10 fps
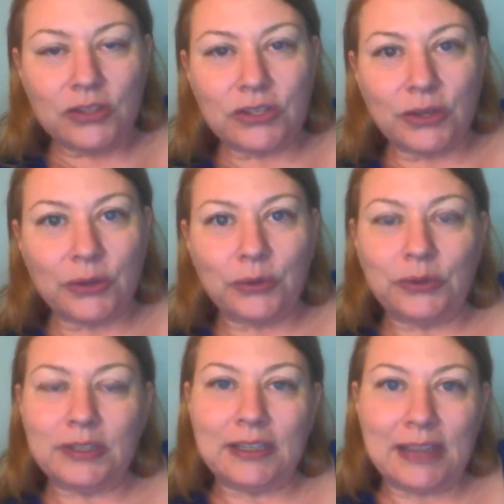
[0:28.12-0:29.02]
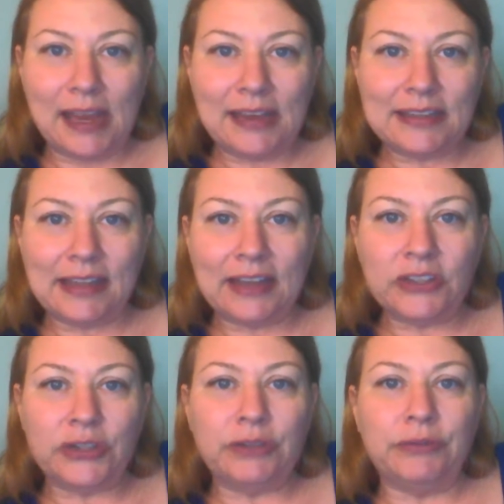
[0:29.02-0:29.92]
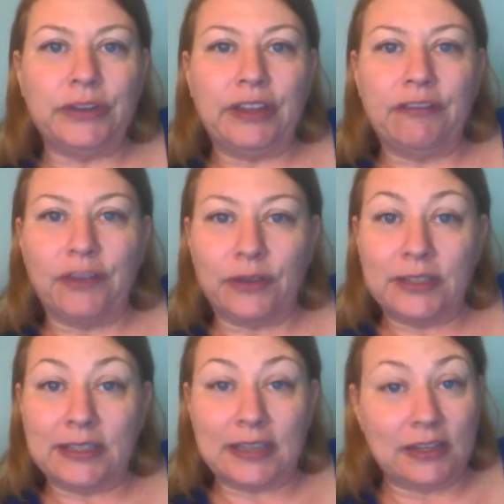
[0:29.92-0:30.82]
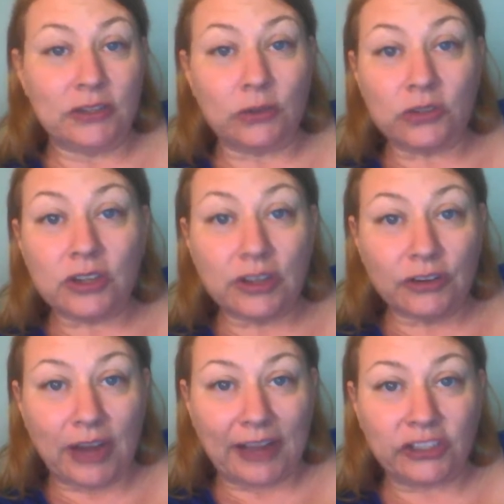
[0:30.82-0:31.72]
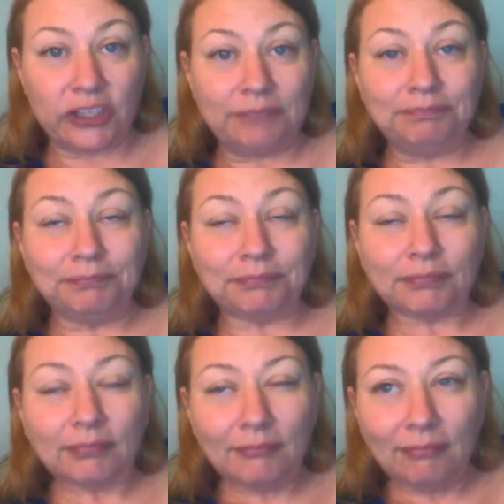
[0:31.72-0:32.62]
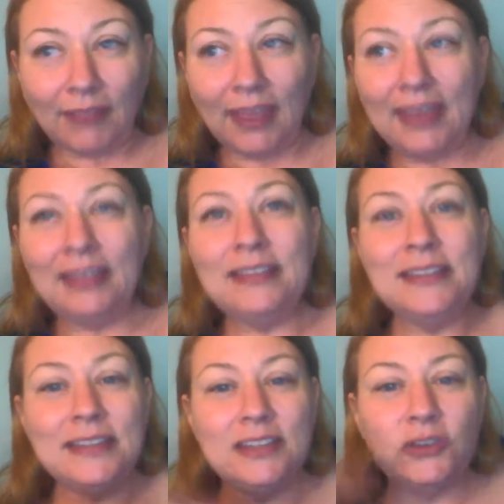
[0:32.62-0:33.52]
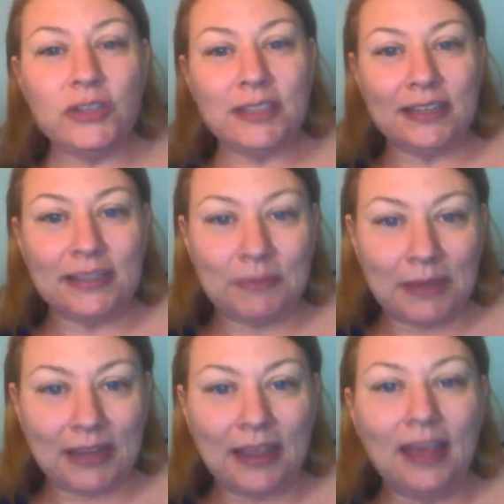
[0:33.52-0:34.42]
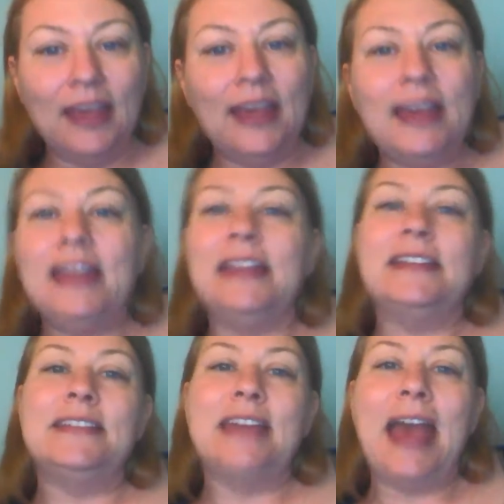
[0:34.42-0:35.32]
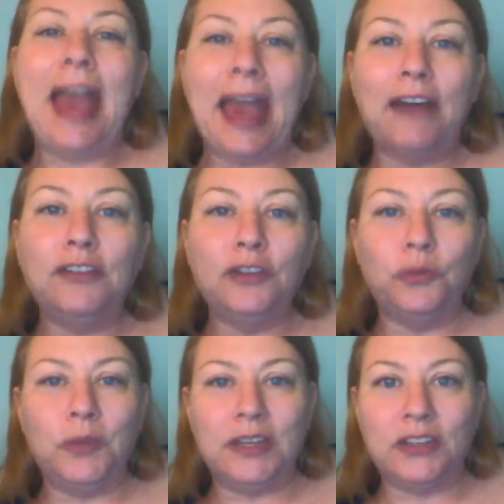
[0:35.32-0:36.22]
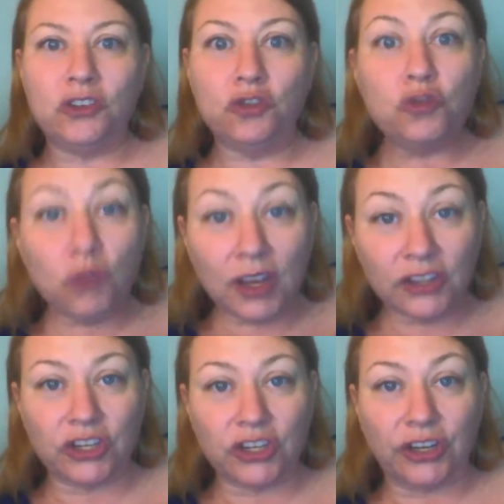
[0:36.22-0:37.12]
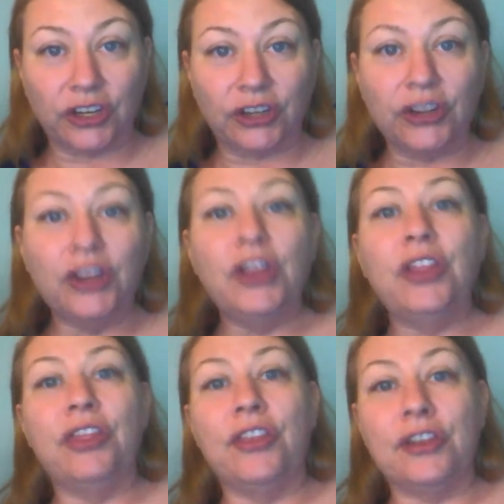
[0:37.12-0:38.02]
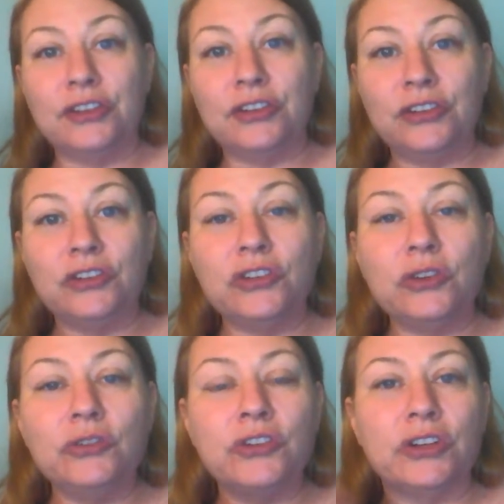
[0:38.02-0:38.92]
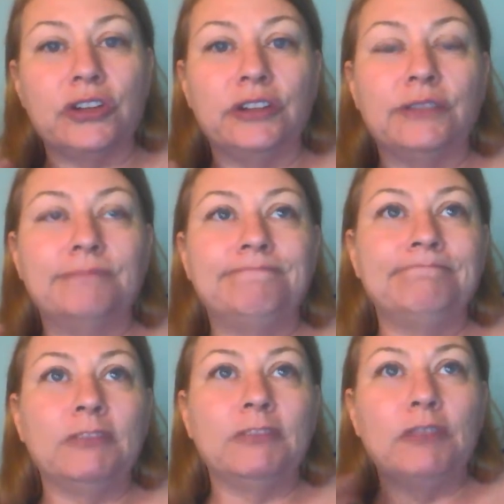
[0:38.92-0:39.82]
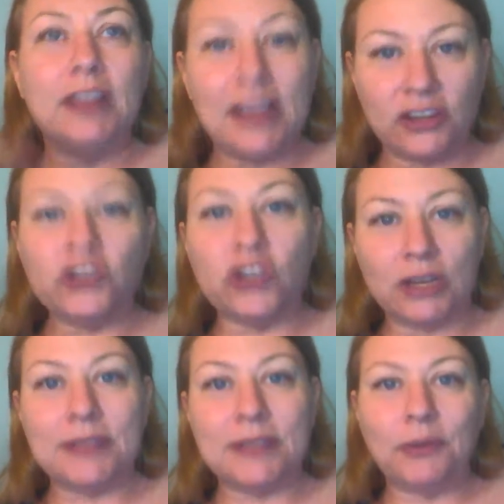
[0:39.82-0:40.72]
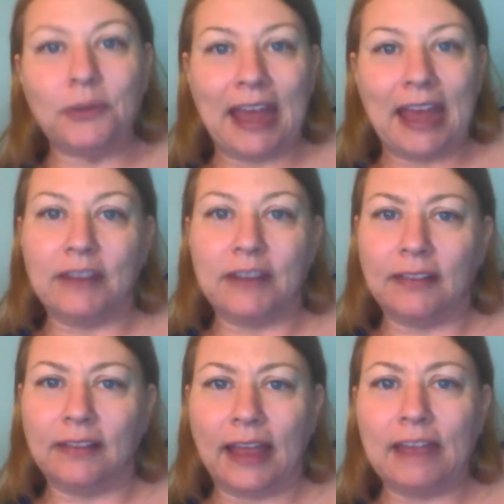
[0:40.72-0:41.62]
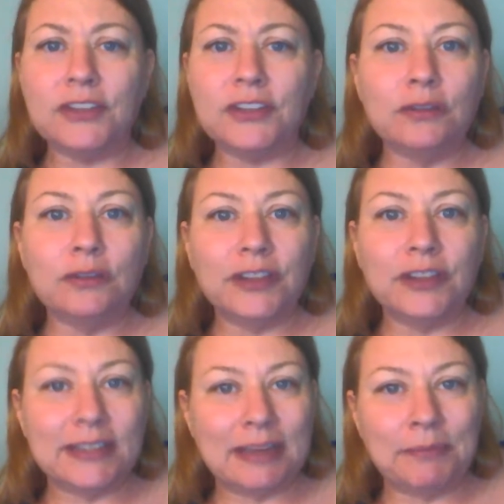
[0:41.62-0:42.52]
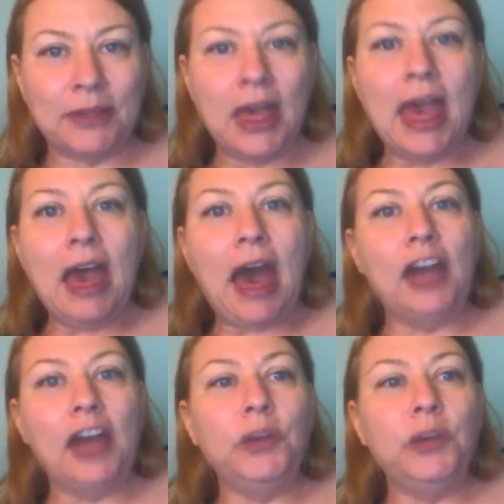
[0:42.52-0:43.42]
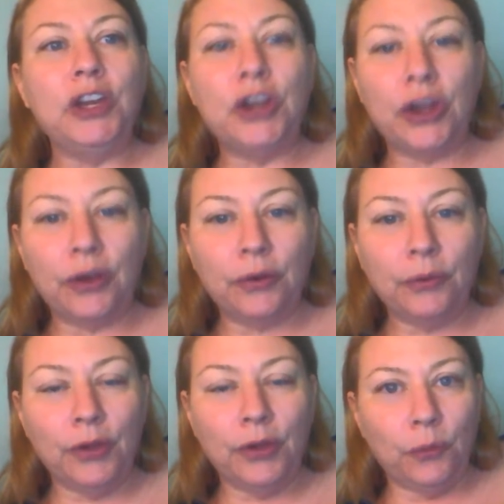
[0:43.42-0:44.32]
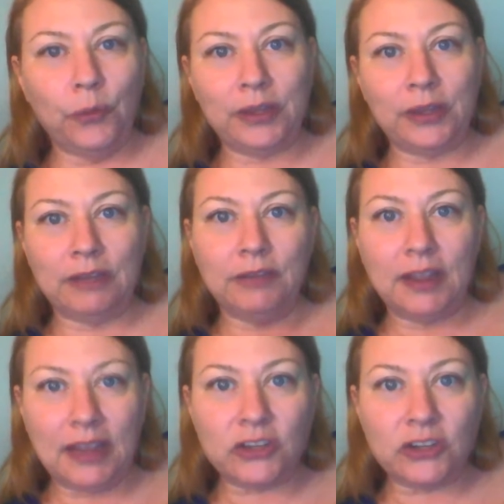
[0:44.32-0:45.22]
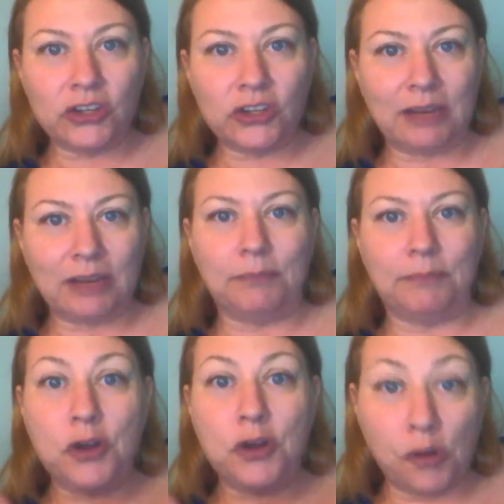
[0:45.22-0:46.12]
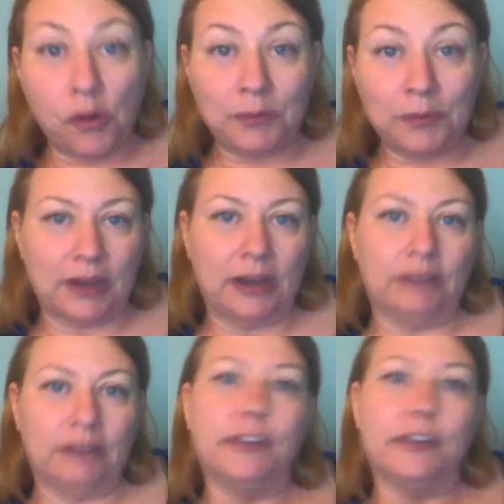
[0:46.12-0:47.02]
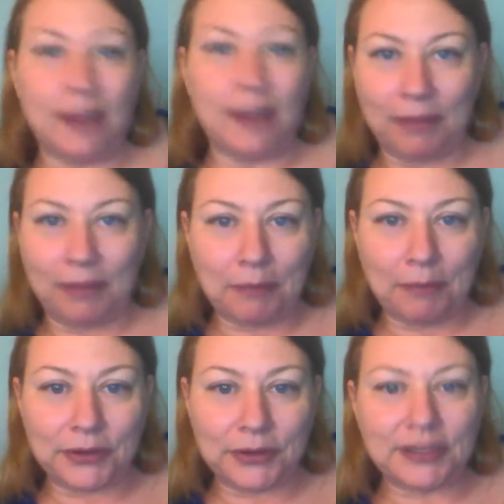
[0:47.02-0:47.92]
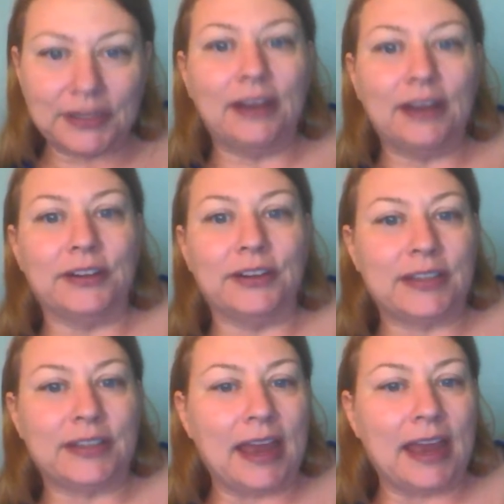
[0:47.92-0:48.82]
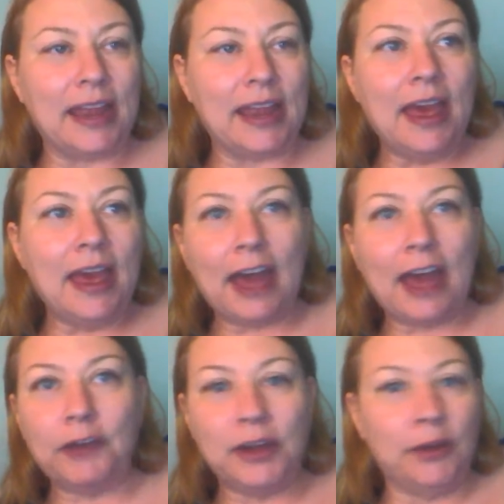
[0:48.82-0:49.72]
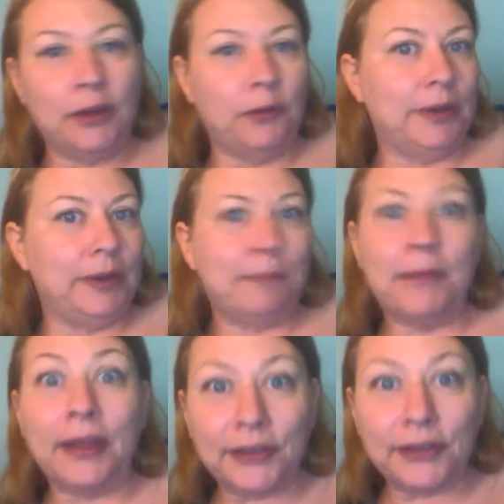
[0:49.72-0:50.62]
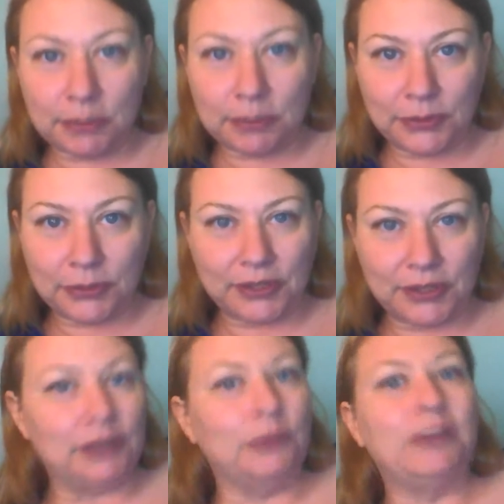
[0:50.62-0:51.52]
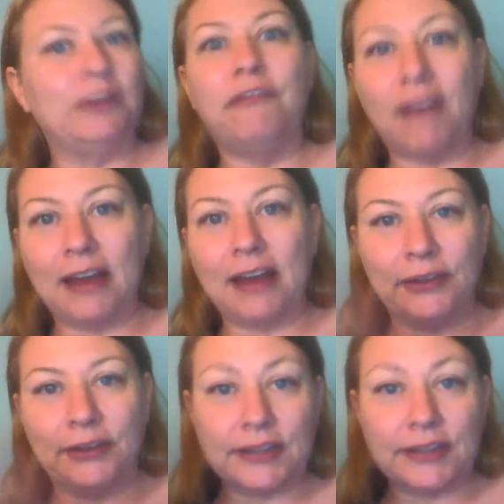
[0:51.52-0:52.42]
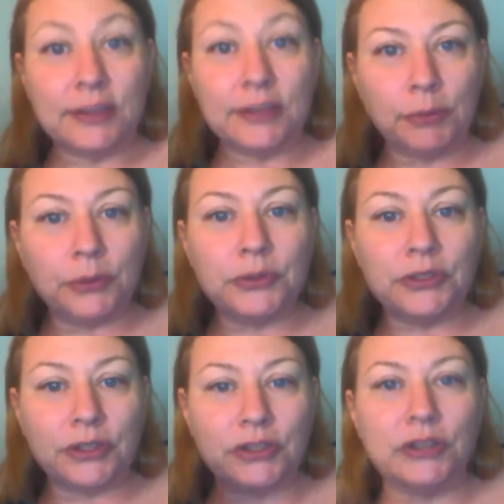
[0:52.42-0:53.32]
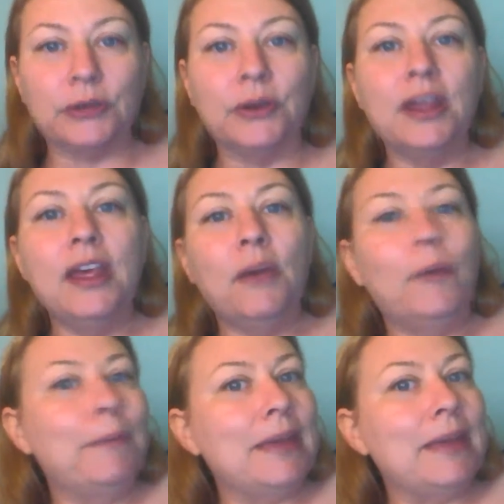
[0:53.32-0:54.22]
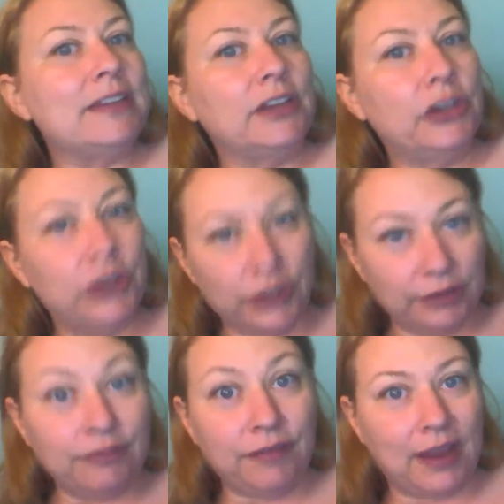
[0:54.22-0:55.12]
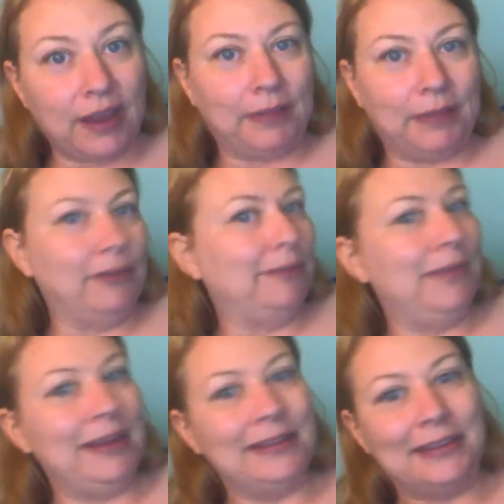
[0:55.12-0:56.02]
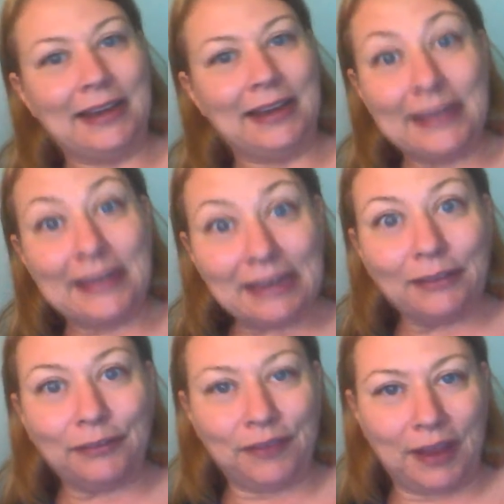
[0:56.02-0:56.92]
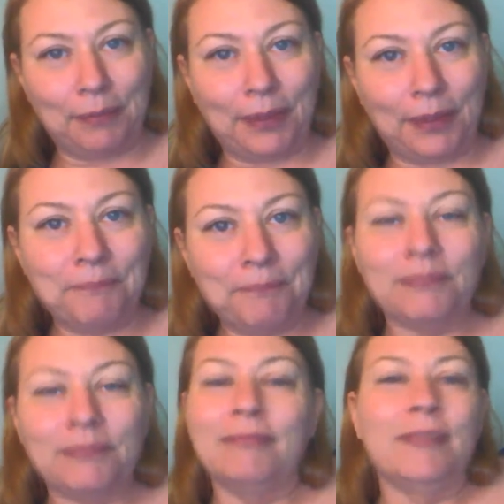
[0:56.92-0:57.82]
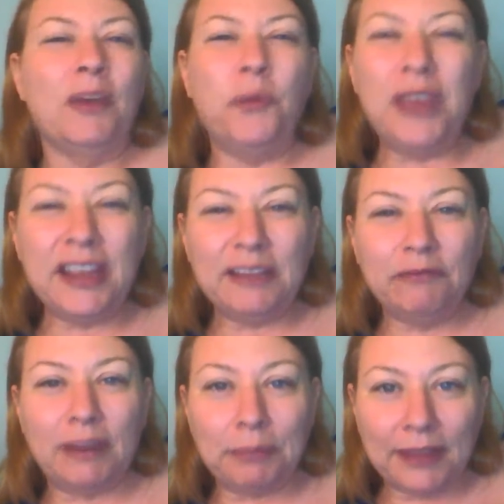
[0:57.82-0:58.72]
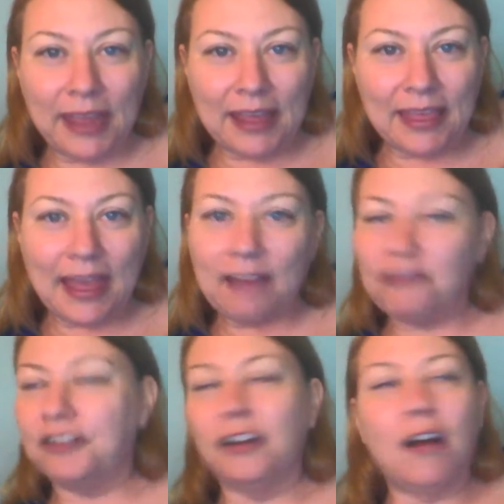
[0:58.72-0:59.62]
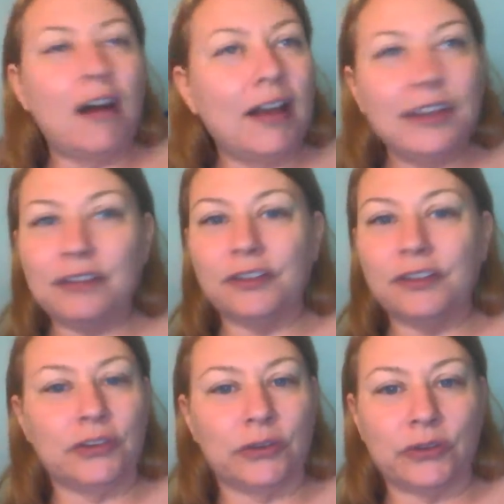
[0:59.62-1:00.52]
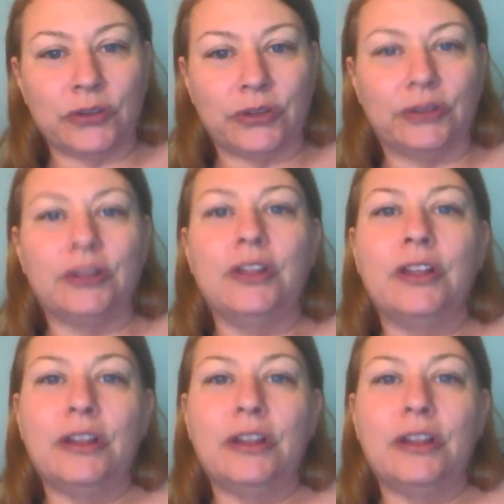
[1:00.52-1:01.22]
So, today's lecture really focuses on social interaction, and this is interesting to me. It's how do we structure the social relationships that we have in our life? So, for example, how do we know what the relationship norms are for family members in our society? How do we know what a mother is supposed to do, what a father is supposed to do, what makes a good family, what makes an ideal family? We can replicate that for all different social